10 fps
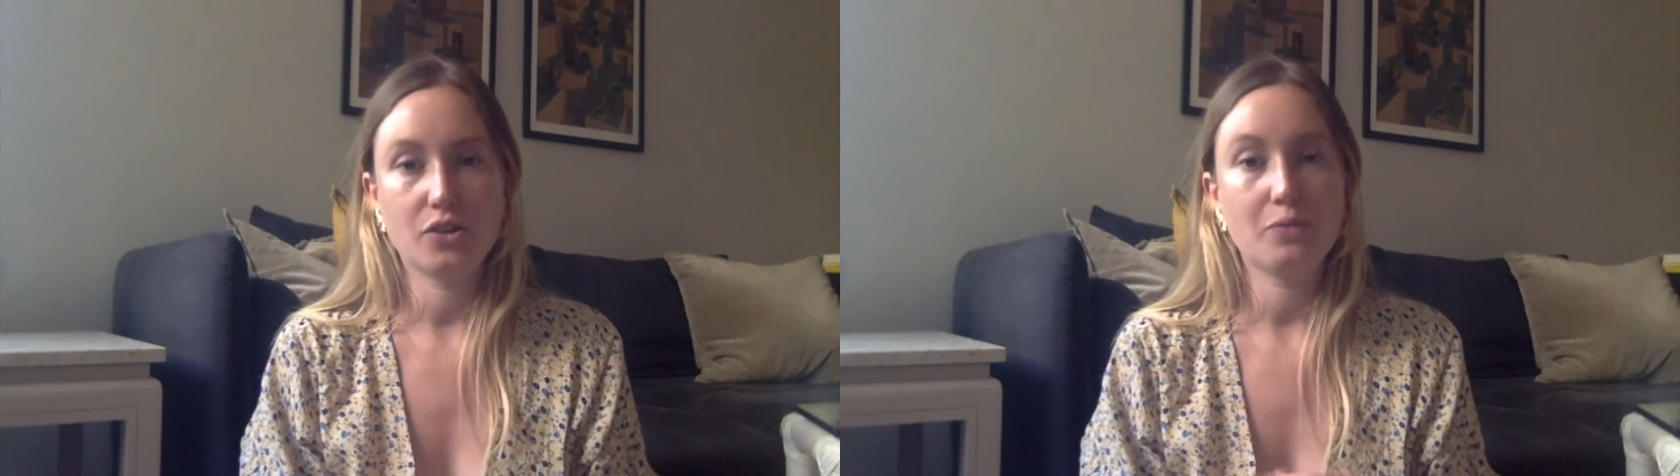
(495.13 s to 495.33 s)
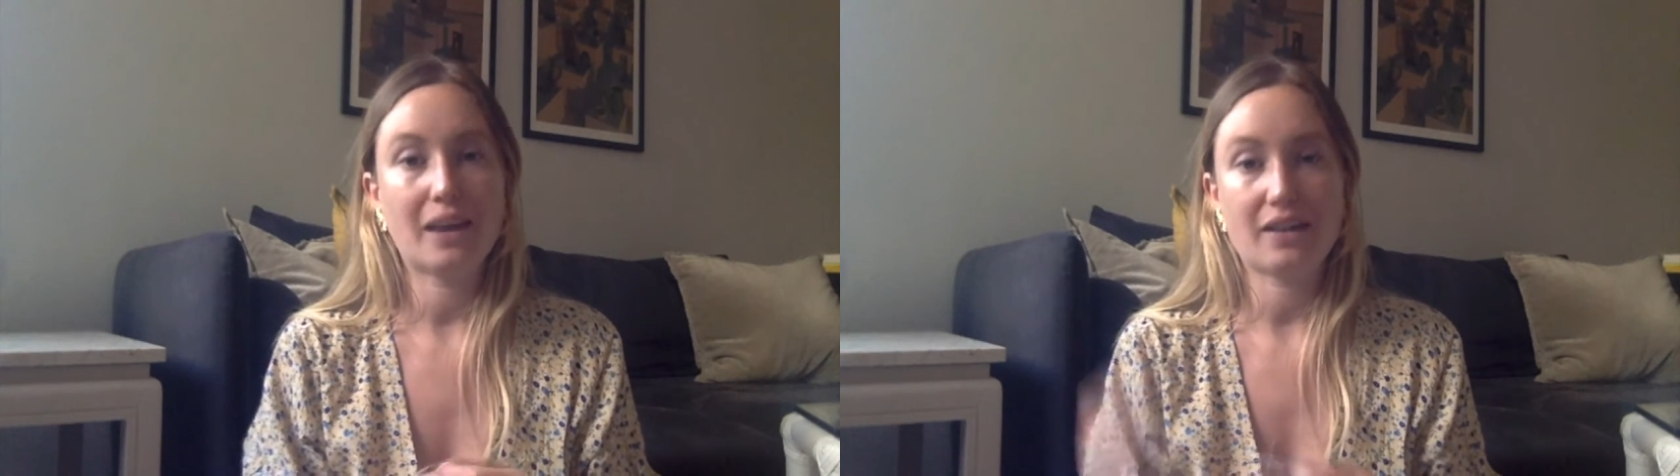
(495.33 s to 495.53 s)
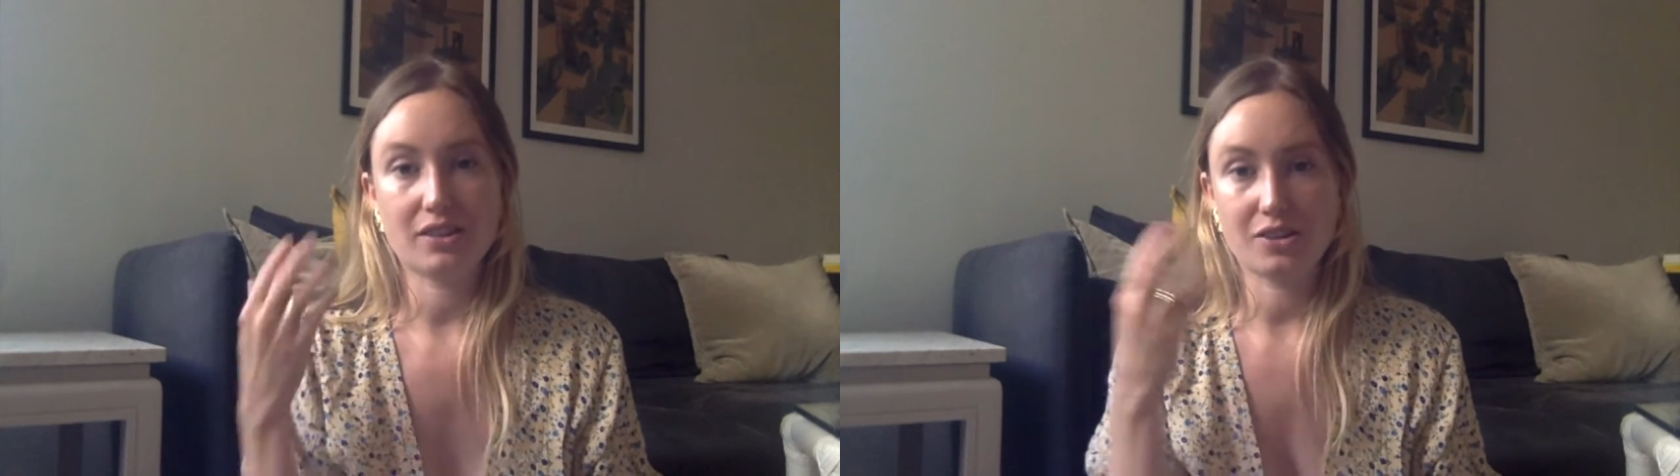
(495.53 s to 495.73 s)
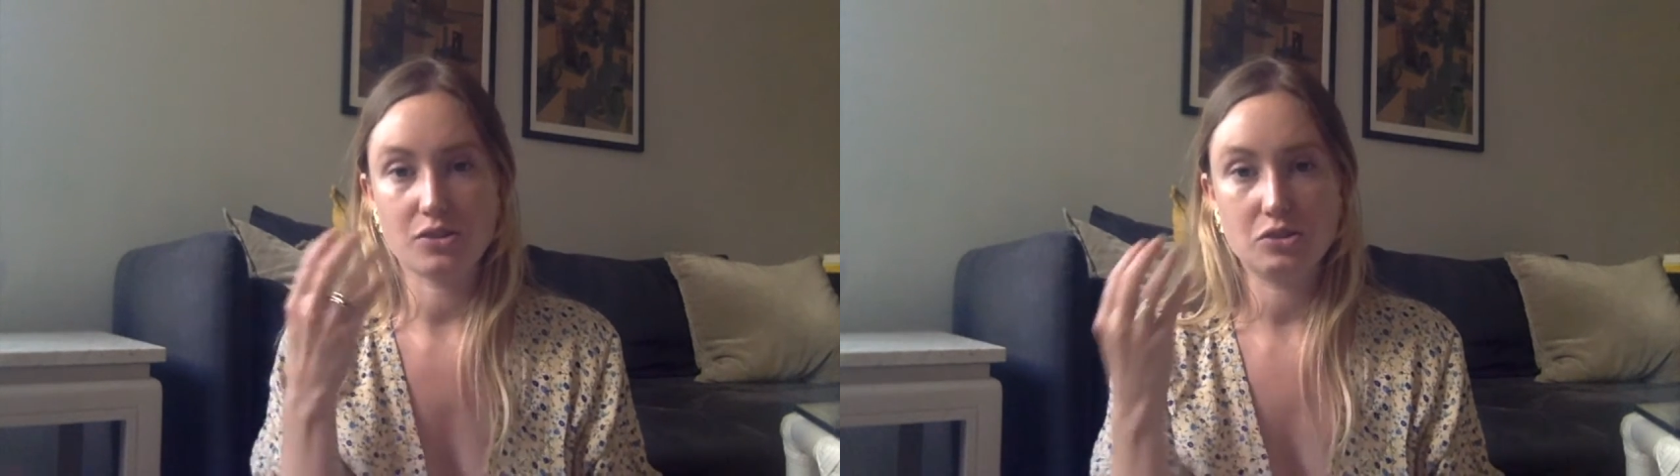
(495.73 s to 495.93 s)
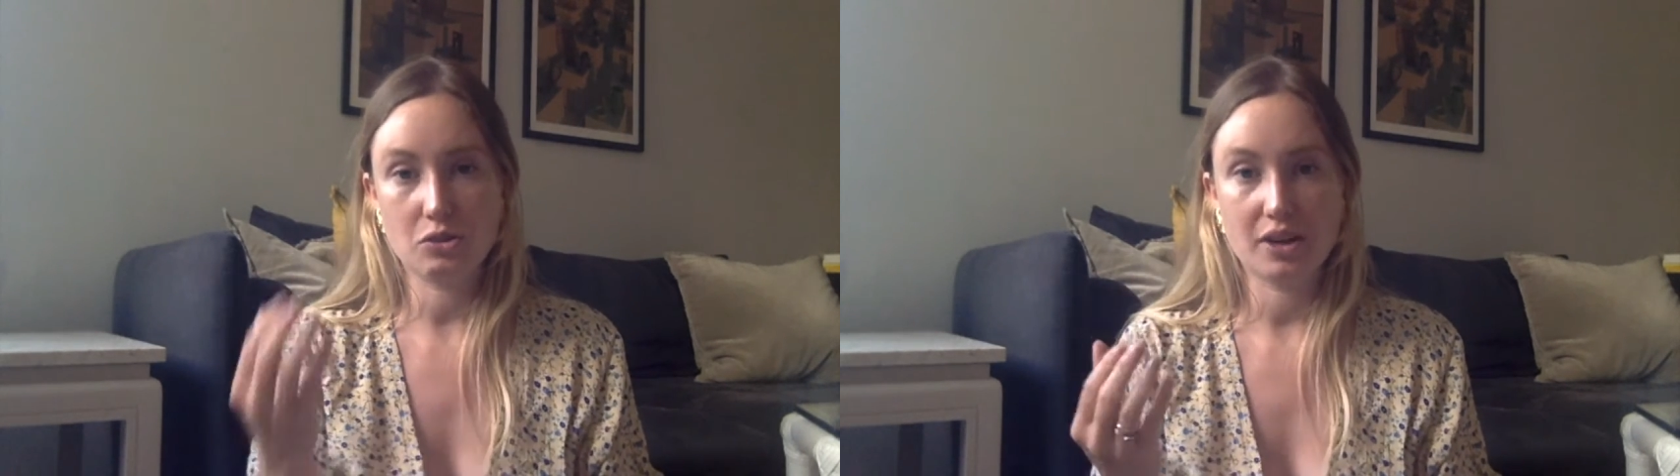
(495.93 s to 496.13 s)
you may have a little
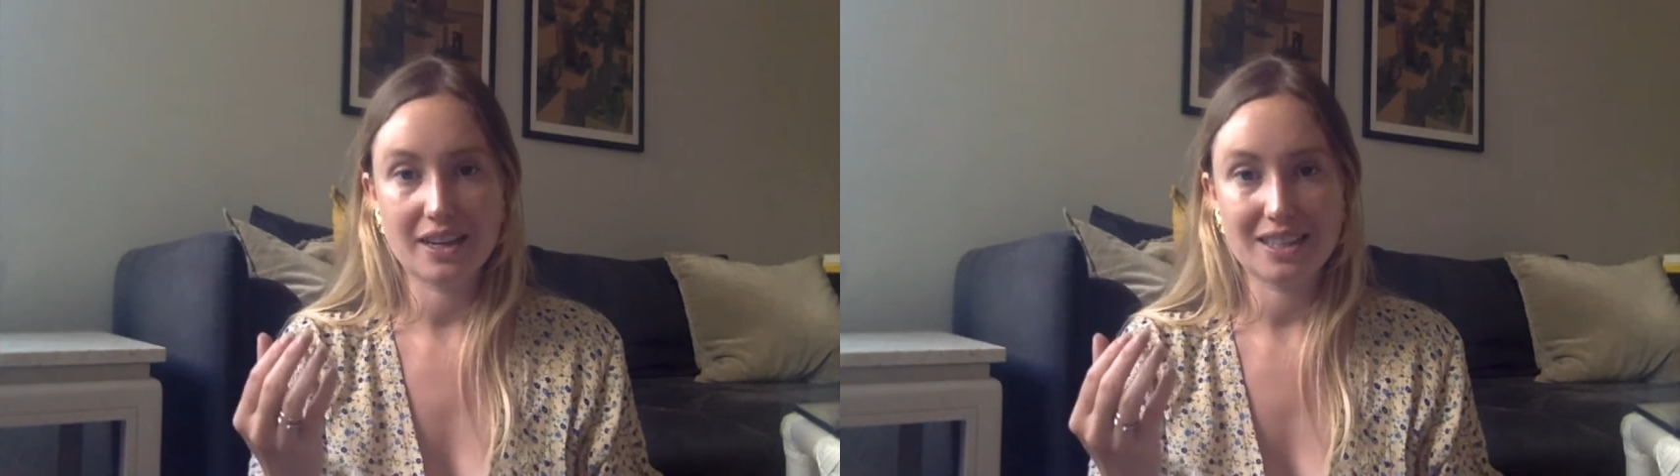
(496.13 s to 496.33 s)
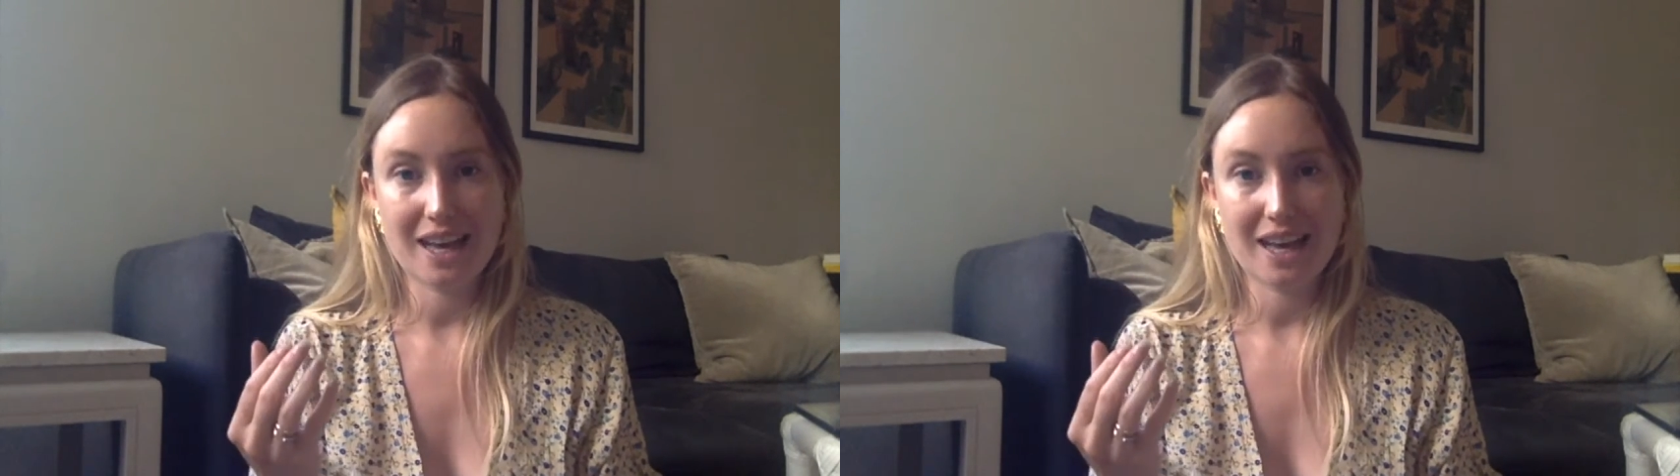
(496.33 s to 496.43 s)
soreness